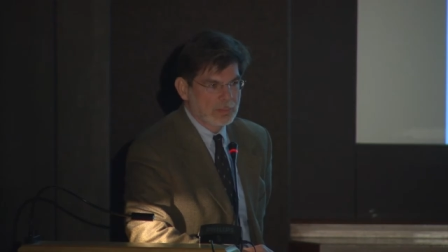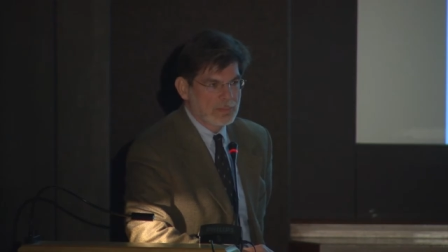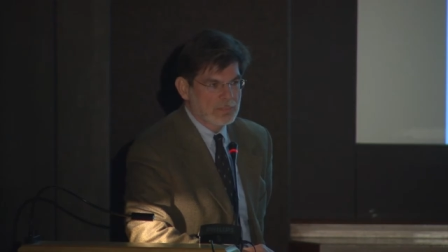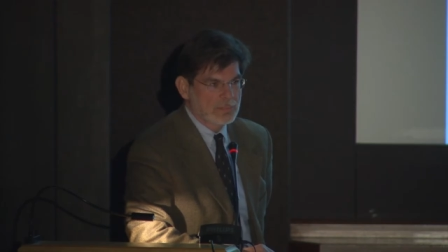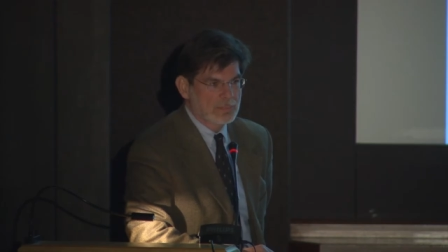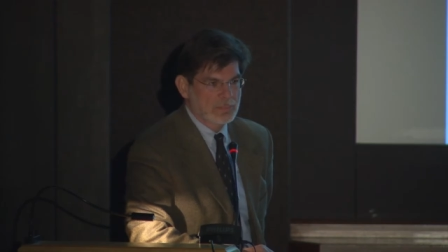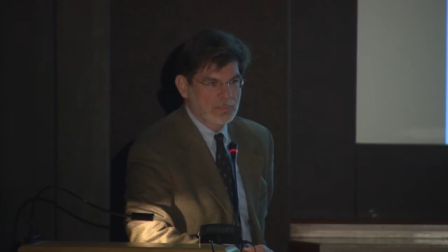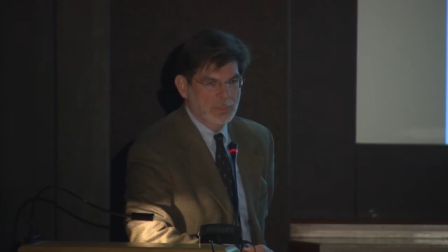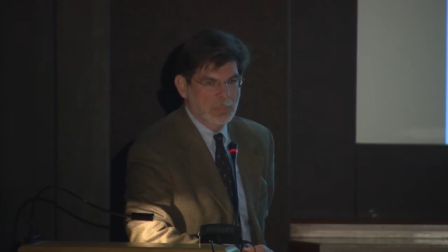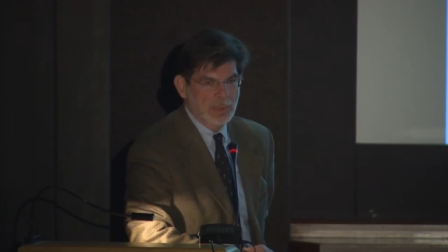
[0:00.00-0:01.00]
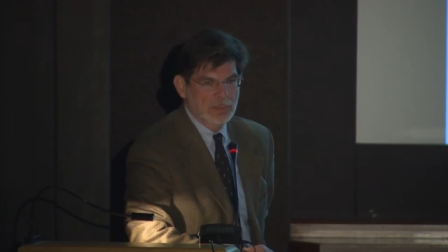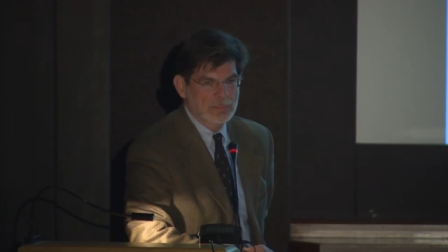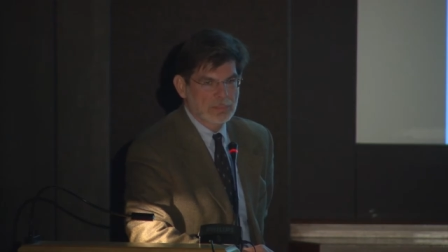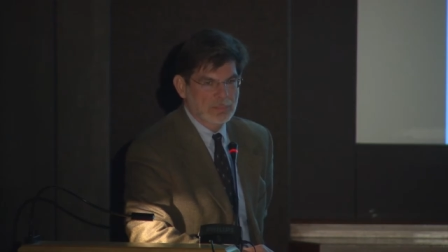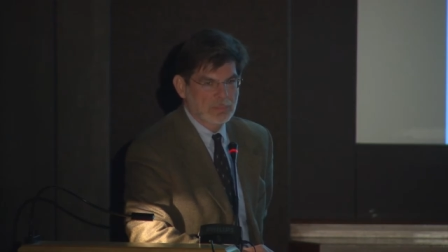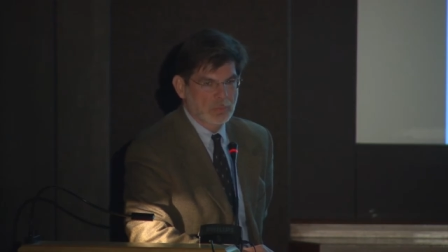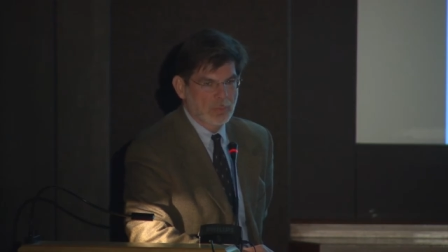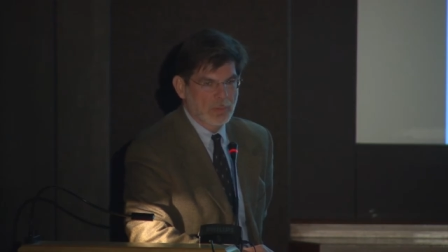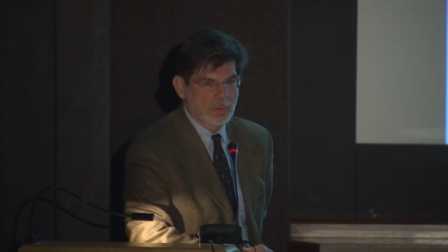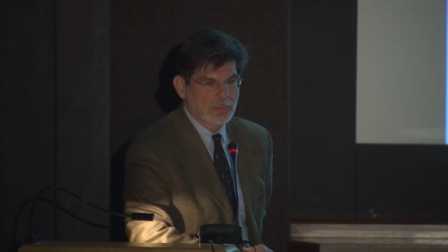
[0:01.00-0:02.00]
distances in space, so
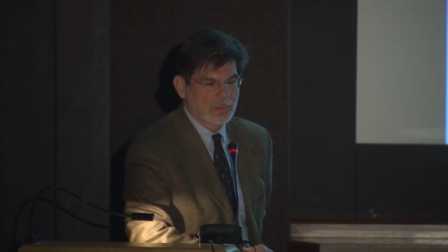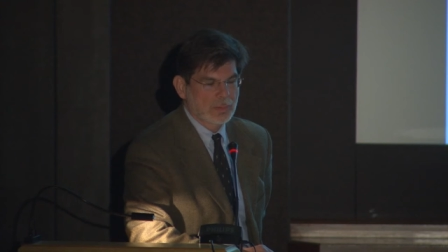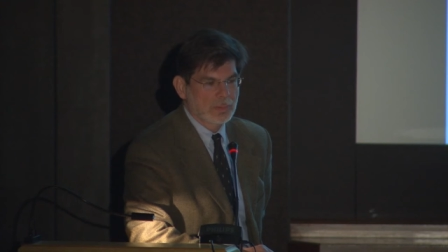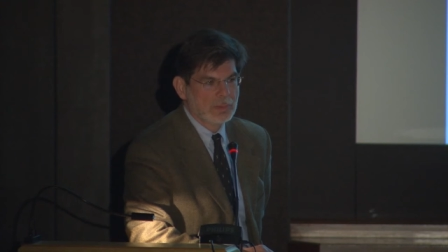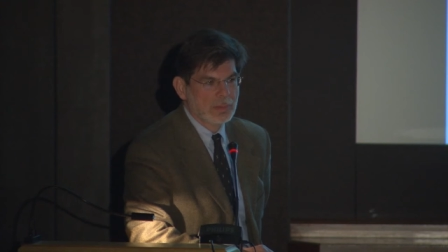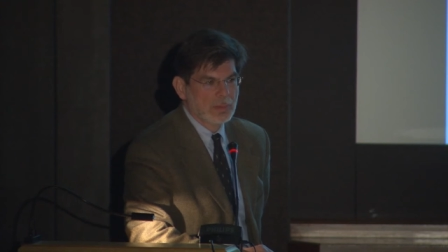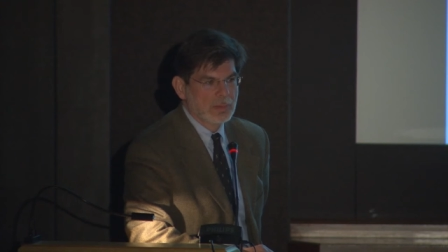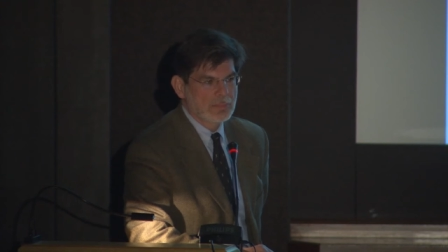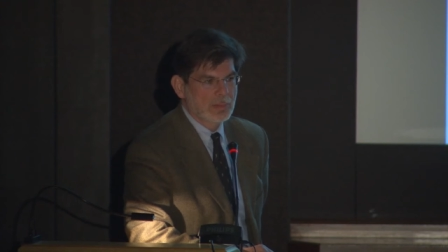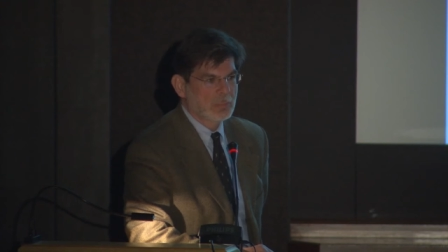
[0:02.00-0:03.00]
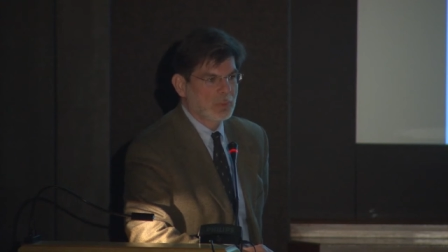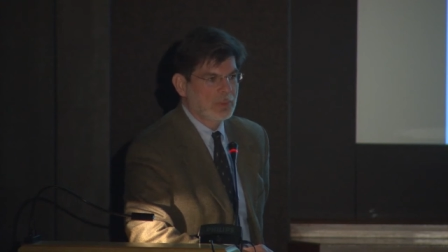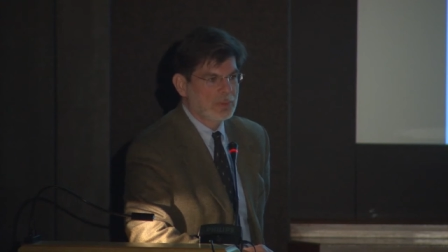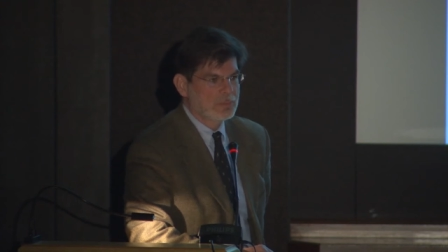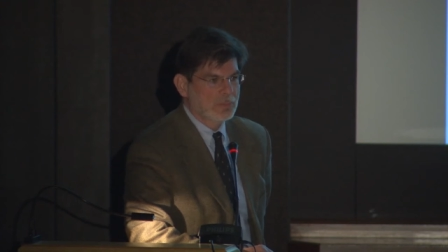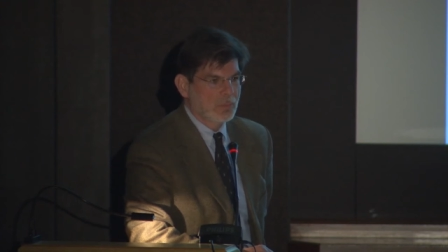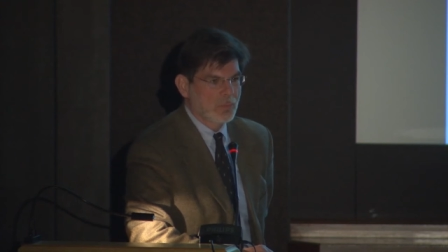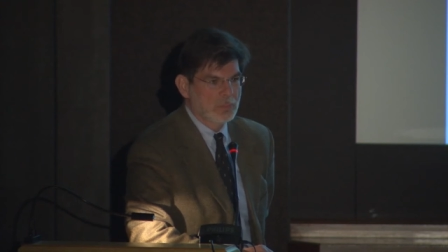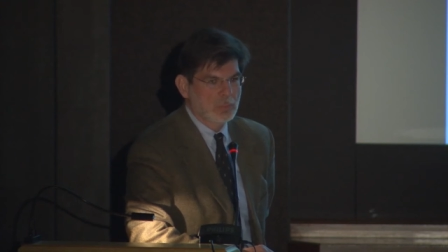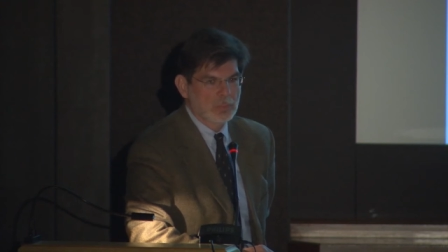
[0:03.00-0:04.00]
that uh, somebody is on
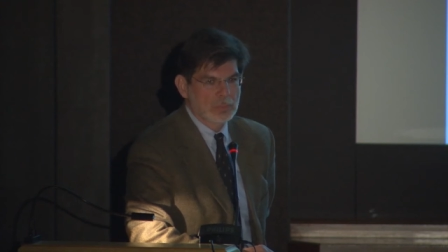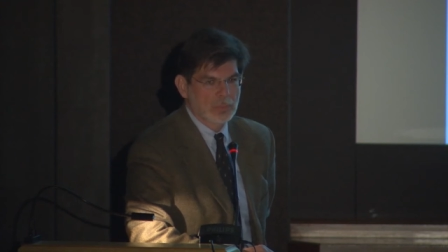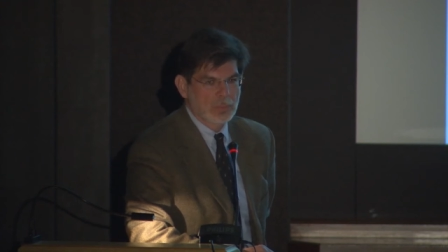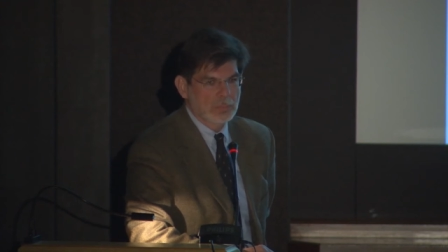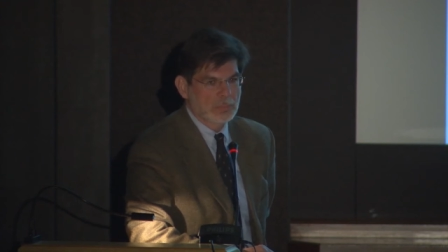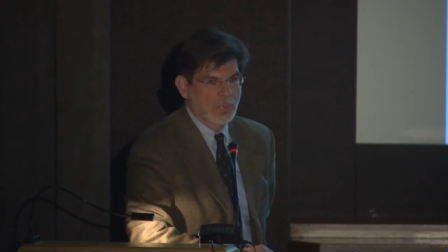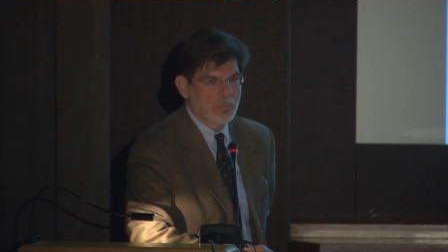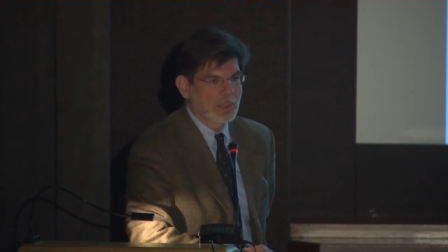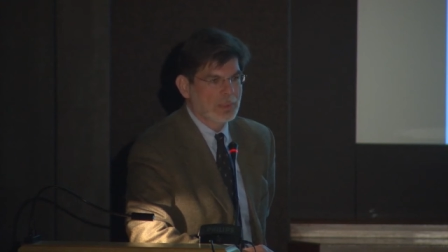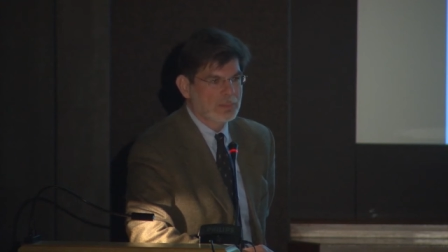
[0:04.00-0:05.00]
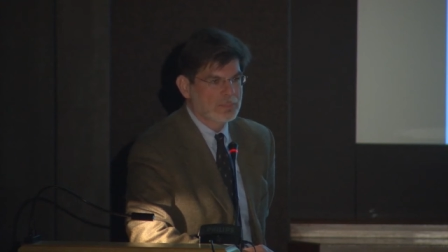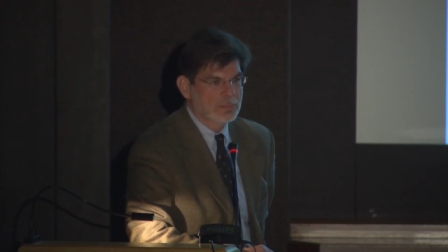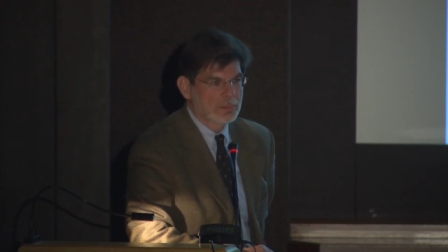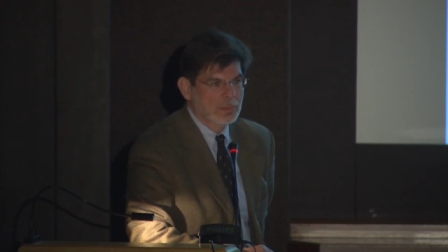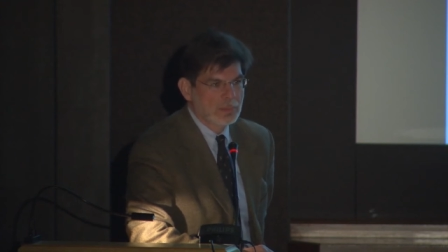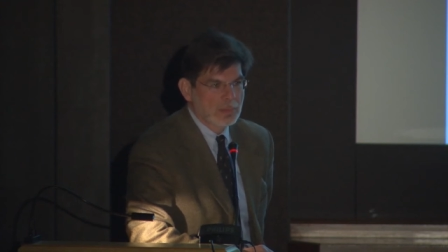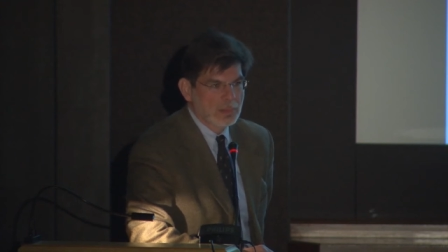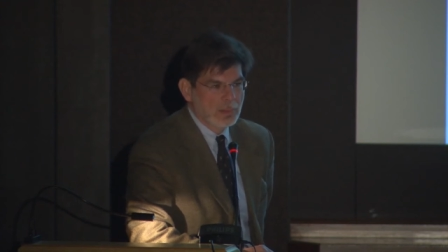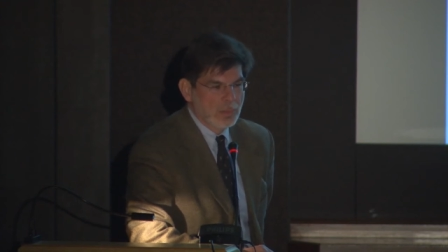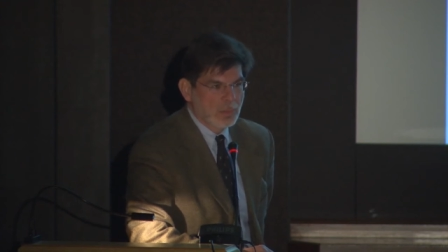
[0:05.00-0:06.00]
the moon or the Mars,
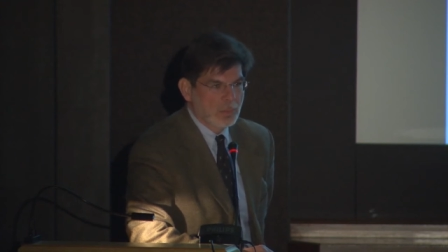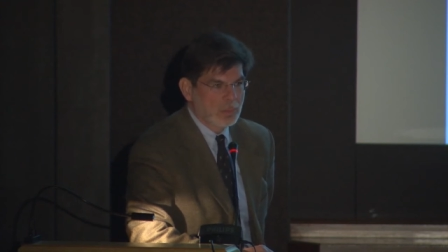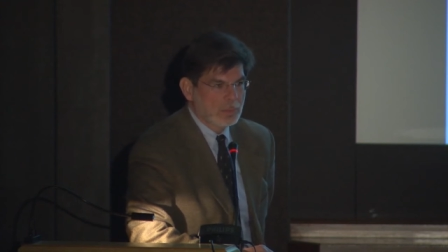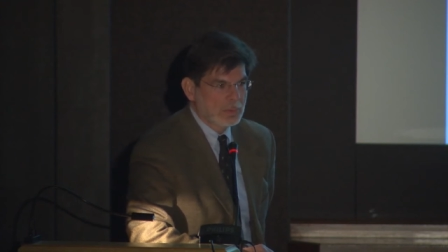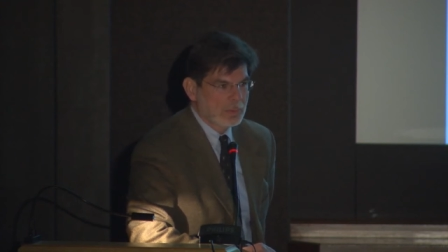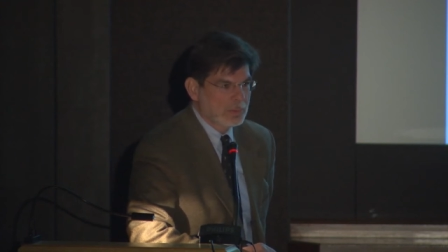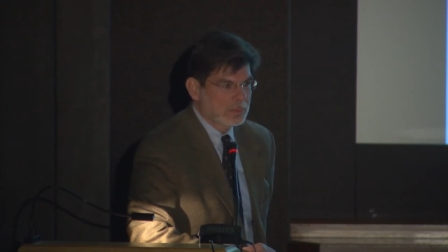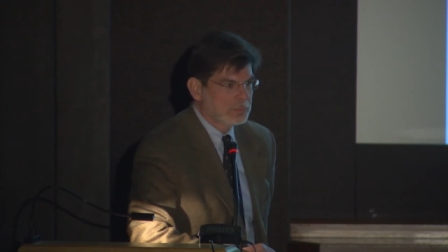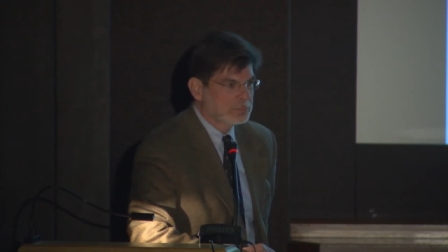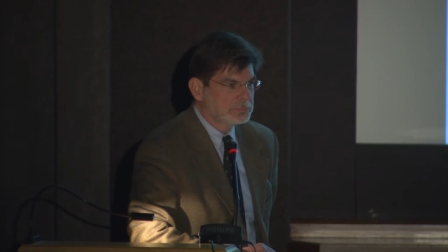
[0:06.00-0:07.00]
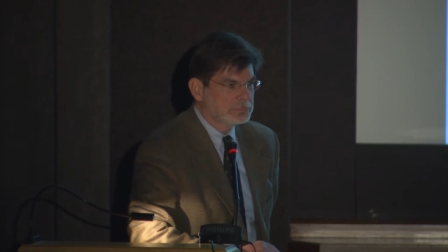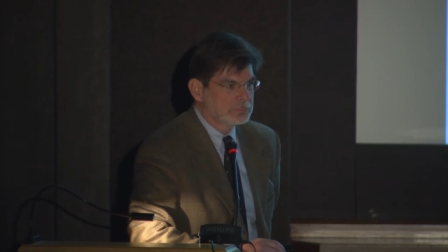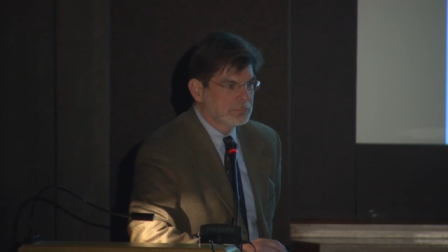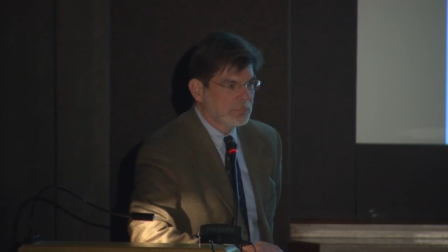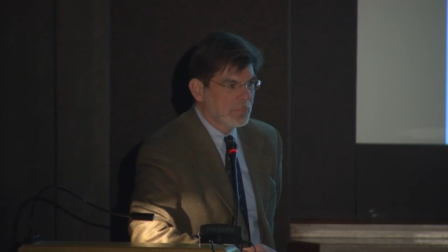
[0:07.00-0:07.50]
or um,